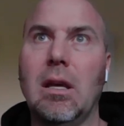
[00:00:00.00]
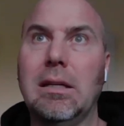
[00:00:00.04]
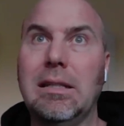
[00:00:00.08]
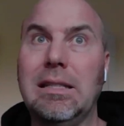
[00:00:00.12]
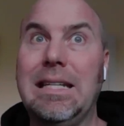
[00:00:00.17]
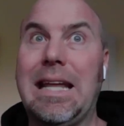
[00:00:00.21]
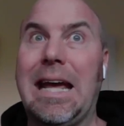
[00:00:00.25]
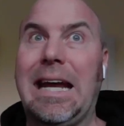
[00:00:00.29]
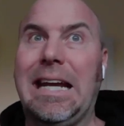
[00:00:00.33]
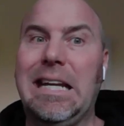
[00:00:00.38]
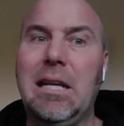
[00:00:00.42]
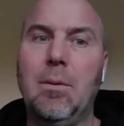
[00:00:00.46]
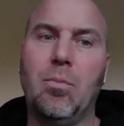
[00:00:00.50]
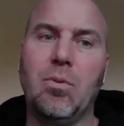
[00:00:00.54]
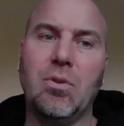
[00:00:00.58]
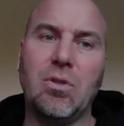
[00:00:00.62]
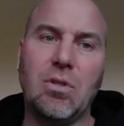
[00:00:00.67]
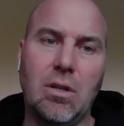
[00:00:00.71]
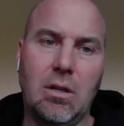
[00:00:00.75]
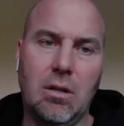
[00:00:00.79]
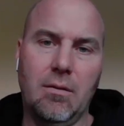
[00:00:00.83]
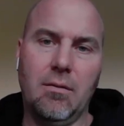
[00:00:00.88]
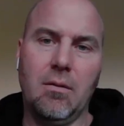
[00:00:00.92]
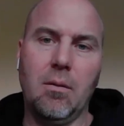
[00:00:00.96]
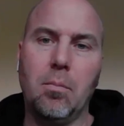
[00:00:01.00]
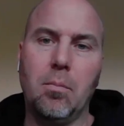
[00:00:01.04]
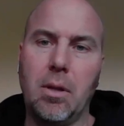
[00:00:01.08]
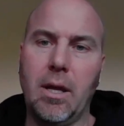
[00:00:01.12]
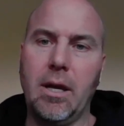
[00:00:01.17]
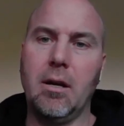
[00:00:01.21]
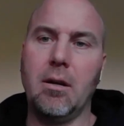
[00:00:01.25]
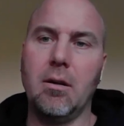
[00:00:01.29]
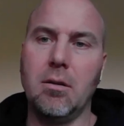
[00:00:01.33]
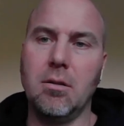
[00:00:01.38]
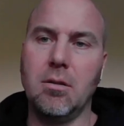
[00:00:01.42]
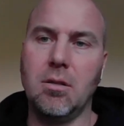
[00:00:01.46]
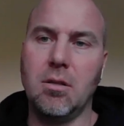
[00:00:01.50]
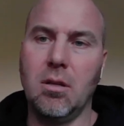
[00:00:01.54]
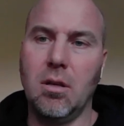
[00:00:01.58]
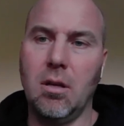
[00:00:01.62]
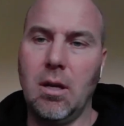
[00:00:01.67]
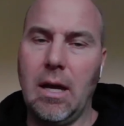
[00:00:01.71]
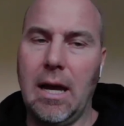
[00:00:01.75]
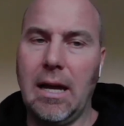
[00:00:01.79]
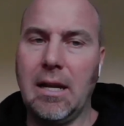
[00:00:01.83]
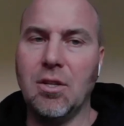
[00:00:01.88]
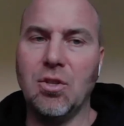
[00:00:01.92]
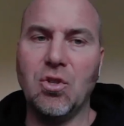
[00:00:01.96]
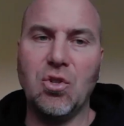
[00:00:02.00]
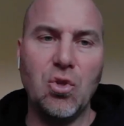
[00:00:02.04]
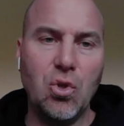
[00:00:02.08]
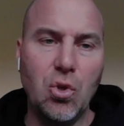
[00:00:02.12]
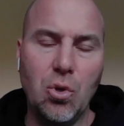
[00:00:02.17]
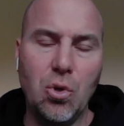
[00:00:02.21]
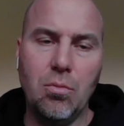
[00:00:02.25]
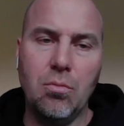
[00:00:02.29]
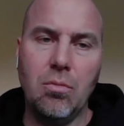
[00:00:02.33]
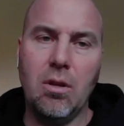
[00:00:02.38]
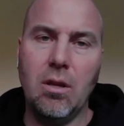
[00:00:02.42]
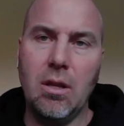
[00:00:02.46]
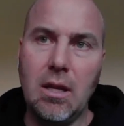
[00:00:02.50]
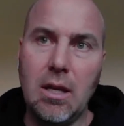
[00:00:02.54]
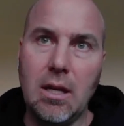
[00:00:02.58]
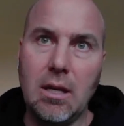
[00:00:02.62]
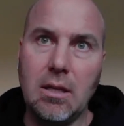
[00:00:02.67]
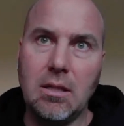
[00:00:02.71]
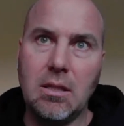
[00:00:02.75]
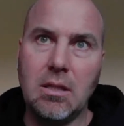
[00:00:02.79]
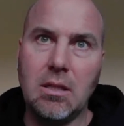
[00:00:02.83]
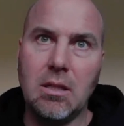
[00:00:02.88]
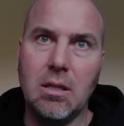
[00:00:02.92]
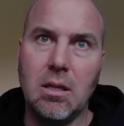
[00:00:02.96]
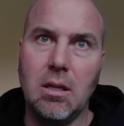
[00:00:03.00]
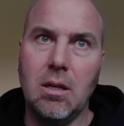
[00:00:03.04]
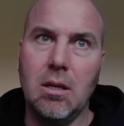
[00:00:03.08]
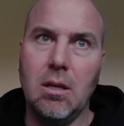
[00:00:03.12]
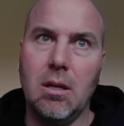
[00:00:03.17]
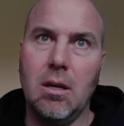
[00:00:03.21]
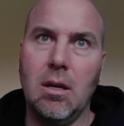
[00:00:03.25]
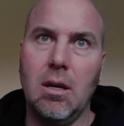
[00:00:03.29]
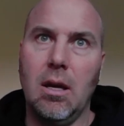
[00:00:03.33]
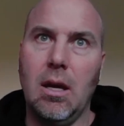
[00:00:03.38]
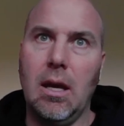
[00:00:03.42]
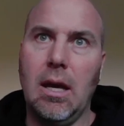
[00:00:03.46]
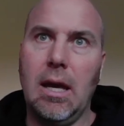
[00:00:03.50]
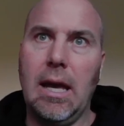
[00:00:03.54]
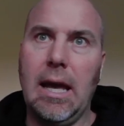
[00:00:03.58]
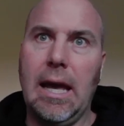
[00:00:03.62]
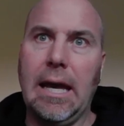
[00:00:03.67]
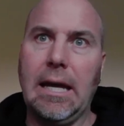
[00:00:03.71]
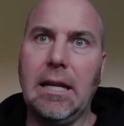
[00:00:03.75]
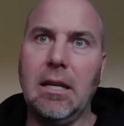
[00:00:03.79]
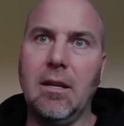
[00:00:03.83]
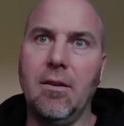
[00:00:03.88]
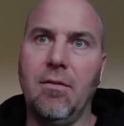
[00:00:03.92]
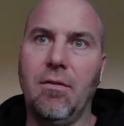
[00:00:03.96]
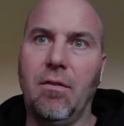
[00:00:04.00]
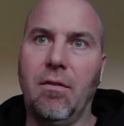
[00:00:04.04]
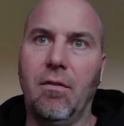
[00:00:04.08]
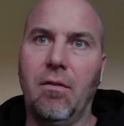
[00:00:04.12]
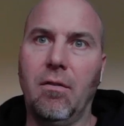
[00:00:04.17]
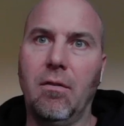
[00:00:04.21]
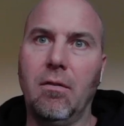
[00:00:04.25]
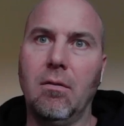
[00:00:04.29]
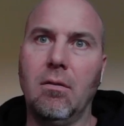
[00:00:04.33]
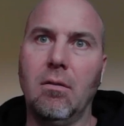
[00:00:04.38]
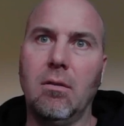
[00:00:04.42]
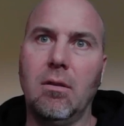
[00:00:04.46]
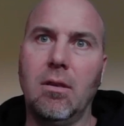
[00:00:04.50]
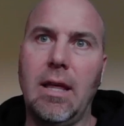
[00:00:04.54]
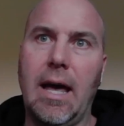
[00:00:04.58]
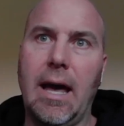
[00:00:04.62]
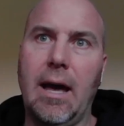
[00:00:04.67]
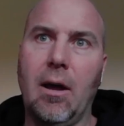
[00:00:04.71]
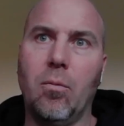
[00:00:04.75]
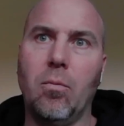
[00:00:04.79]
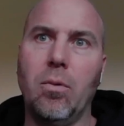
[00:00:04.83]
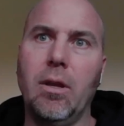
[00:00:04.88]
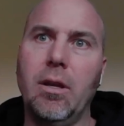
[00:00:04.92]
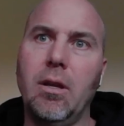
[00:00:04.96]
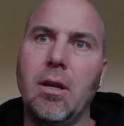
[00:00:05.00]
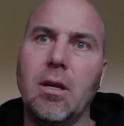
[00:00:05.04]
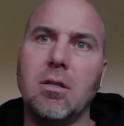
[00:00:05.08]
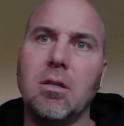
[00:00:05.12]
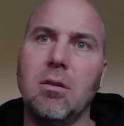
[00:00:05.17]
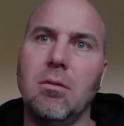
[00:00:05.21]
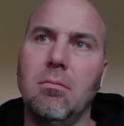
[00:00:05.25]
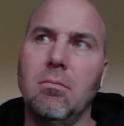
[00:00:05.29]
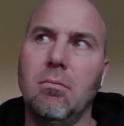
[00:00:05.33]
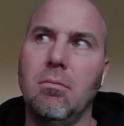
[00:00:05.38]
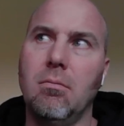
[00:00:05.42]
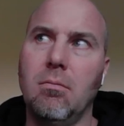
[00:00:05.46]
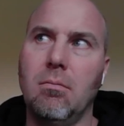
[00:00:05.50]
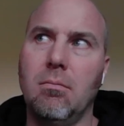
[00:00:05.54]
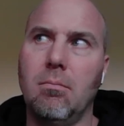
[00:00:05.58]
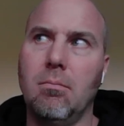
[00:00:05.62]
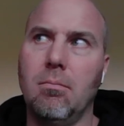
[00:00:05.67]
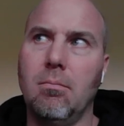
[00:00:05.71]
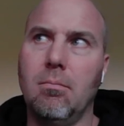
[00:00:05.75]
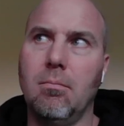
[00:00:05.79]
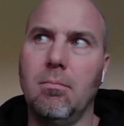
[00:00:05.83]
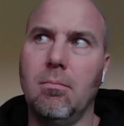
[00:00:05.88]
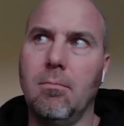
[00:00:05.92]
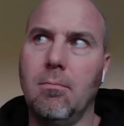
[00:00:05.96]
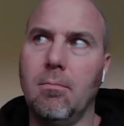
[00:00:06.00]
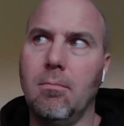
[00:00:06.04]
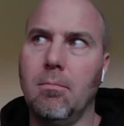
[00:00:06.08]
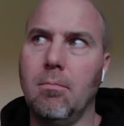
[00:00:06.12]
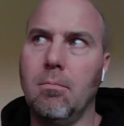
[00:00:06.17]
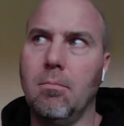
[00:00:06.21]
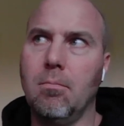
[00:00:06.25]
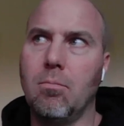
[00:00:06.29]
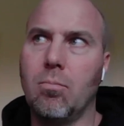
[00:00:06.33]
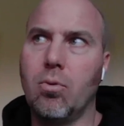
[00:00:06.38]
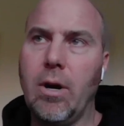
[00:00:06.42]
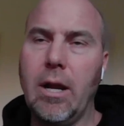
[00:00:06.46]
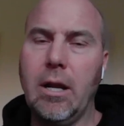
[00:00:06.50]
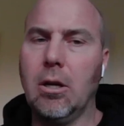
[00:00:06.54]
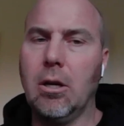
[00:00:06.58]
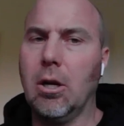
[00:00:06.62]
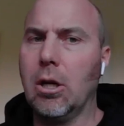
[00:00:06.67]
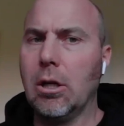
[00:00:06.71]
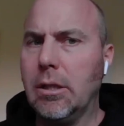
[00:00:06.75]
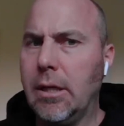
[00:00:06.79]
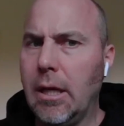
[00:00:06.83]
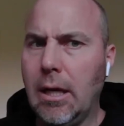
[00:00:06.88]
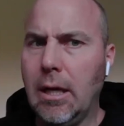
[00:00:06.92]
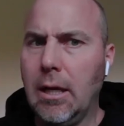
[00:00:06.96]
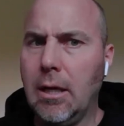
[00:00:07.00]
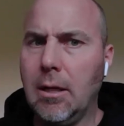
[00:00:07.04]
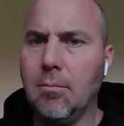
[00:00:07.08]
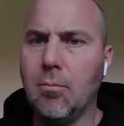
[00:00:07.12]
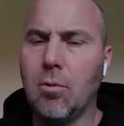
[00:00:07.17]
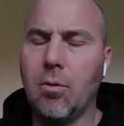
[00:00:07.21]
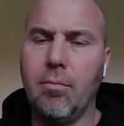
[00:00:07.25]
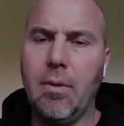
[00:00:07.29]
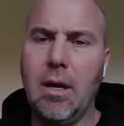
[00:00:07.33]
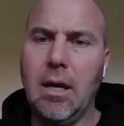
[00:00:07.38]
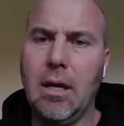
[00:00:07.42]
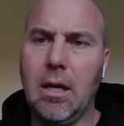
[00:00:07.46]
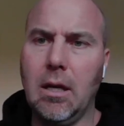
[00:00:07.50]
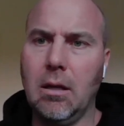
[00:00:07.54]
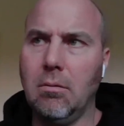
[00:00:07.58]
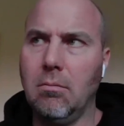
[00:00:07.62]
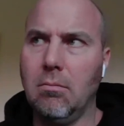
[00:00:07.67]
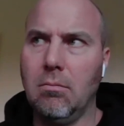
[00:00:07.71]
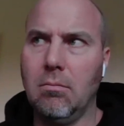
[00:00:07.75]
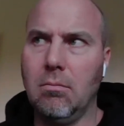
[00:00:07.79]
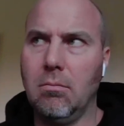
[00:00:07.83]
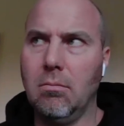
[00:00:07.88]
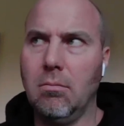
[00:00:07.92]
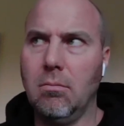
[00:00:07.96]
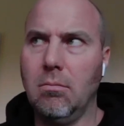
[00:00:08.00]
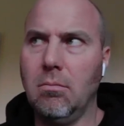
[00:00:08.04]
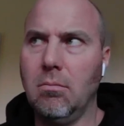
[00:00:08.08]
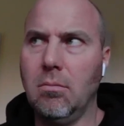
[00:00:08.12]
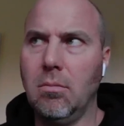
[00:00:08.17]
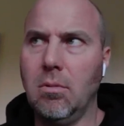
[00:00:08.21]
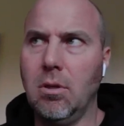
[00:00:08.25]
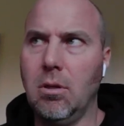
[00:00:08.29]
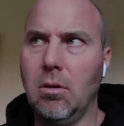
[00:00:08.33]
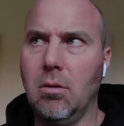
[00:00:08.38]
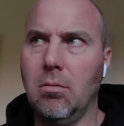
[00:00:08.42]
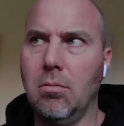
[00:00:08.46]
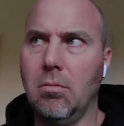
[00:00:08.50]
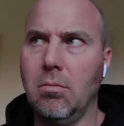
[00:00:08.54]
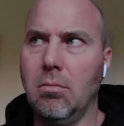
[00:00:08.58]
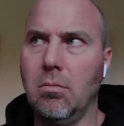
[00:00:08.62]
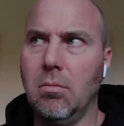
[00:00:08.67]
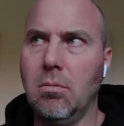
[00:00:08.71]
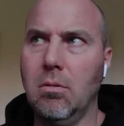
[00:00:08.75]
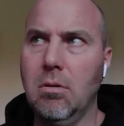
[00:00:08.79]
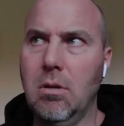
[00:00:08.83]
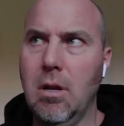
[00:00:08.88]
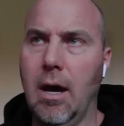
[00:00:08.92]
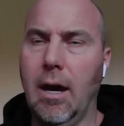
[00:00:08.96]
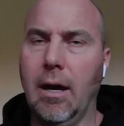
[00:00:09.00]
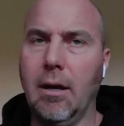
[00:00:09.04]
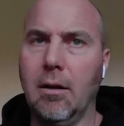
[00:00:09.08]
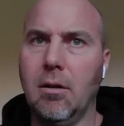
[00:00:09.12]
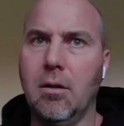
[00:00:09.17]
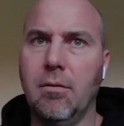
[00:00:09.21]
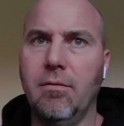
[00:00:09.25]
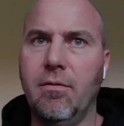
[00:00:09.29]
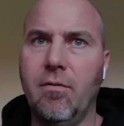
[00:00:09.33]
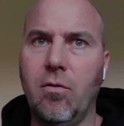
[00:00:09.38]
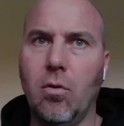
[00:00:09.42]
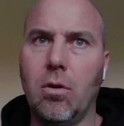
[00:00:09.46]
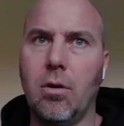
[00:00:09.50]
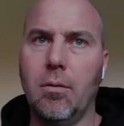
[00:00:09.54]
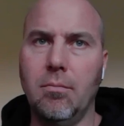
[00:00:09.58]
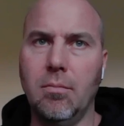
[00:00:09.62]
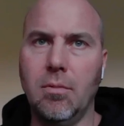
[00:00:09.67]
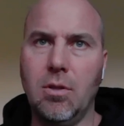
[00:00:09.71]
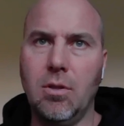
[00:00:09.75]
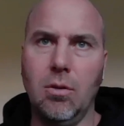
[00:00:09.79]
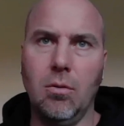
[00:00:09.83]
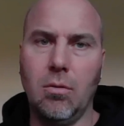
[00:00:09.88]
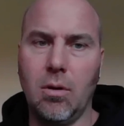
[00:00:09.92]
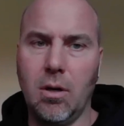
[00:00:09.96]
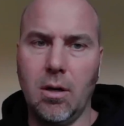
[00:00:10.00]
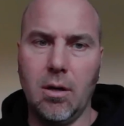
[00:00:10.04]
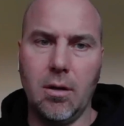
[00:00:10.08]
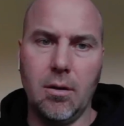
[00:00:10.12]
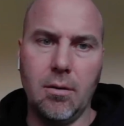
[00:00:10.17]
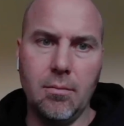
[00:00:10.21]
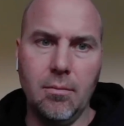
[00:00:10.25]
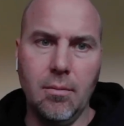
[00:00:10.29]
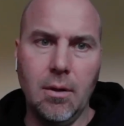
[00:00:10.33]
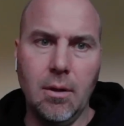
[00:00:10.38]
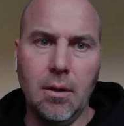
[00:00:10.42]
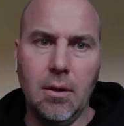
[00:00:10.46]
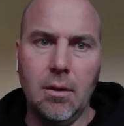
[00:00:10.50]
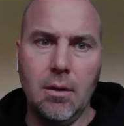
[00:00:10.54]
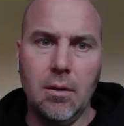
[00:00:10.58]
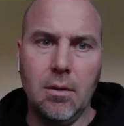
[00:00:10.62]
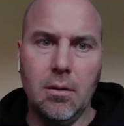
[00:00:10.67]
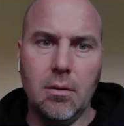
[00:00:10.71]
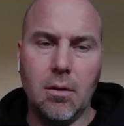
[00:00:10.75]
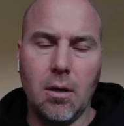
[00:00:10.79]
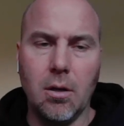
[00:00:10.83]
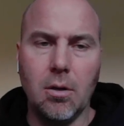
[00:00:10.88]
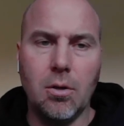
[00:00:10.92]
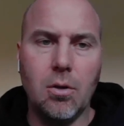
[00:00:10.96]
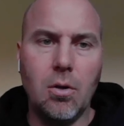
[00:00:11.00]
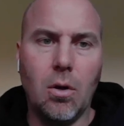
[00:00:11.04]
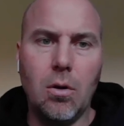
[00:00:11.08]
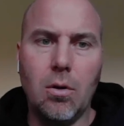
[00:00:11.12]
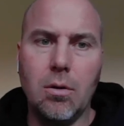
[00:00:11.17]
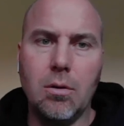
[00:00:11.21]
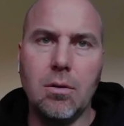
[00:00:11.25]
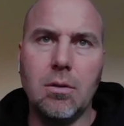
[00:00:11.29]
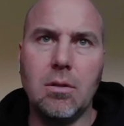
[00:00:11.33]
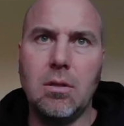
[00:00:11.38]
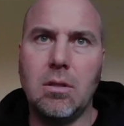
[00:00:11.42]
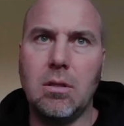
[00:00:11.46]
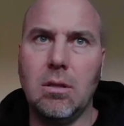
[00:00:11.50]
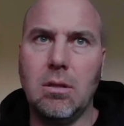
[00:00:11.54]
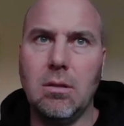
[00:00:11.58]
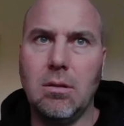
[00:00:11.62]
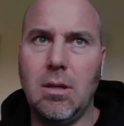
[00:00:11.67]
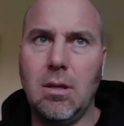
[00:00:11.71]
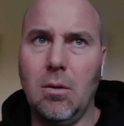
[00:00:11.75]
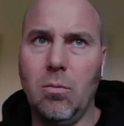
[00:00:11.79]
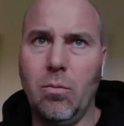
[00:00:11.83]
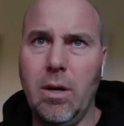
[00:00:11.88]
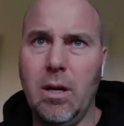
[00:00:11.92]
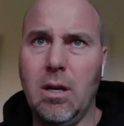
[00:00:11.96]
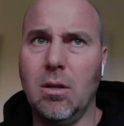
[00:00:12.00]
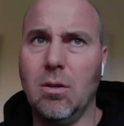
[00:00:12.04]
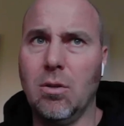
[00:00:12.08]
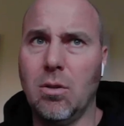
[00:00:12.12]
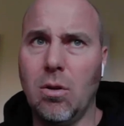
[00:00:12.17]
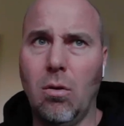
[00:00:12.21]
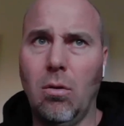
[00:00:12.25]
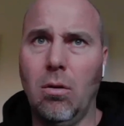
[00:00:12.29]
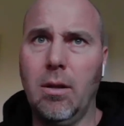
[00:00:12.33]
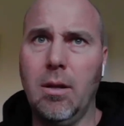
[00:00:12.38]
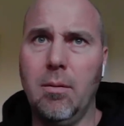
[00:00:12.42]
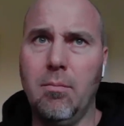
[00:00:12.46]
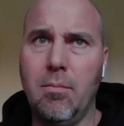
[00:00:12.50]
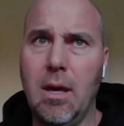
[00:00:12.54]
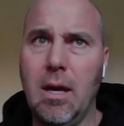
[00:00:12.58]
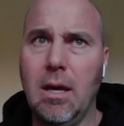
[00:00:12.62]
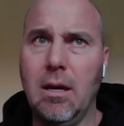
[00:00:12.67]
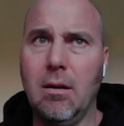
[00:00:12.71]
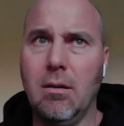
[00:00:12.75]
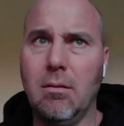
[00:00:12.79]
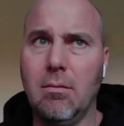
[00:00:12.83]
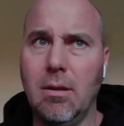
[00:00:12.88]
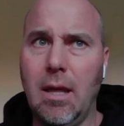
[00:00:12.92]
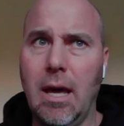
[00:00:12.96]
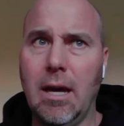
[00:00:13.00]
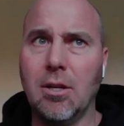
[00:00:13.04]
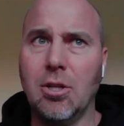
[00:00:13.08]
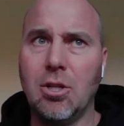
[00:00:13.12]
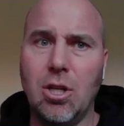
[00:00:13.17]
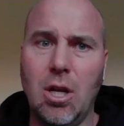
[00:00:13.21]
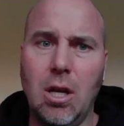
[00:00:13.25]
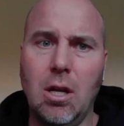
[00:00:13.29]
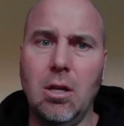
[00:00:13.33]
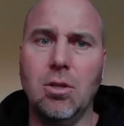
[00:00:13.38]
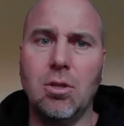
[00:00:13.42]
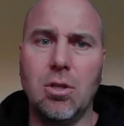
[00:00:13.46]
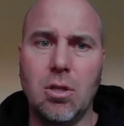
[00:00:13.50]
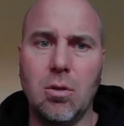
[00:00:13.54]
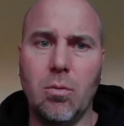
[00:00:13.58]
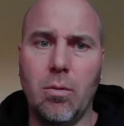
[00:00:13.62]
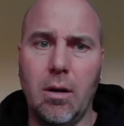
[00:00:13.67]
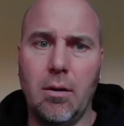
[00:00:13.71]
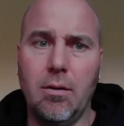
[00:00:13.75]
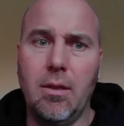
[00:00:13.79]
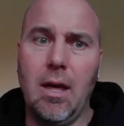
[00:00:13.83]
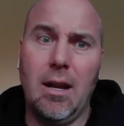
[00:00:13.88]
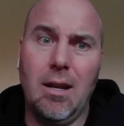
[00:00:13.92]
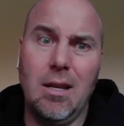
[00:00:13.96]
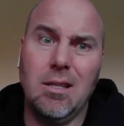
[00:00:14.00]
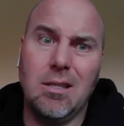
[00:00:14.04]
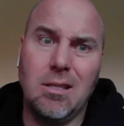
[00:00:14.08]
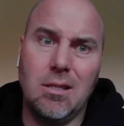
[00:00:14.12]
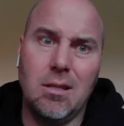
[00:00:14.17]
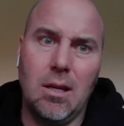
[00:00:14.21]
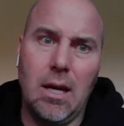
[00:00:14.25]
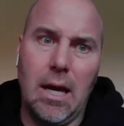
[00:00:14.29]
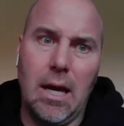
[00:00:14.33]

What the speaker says: 90% of the players had assumed this, and if that really doesn't break our game or make it, not conform to our goals, then we can totally make that change to where that is